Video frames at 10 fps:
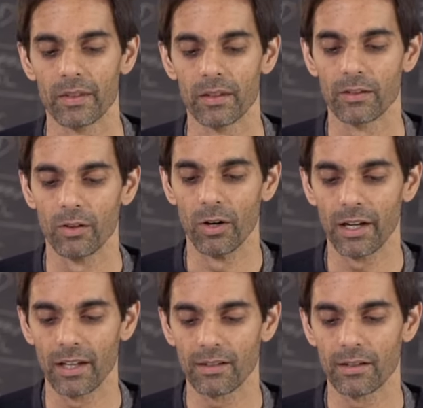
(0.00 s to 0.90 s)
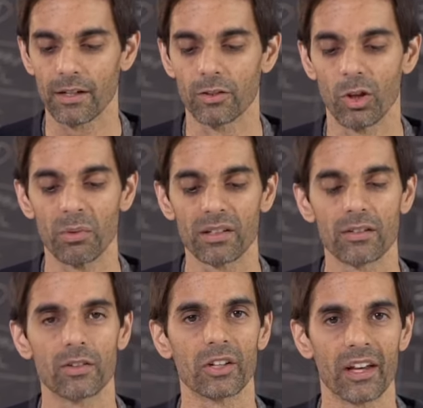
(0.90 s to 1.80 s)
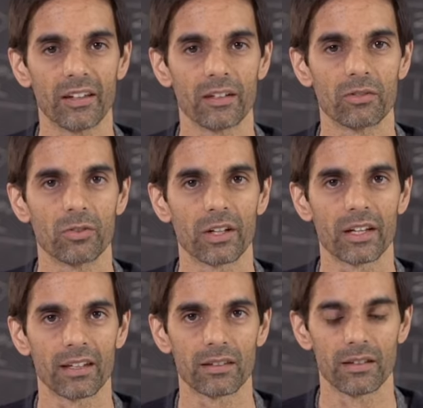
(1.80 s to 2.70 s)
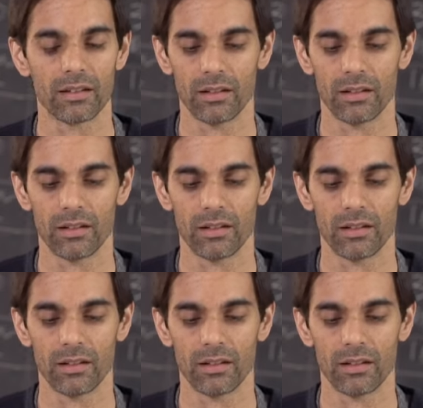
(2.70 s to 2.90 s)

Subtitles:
So I guess the ergonomics is okay for a cat.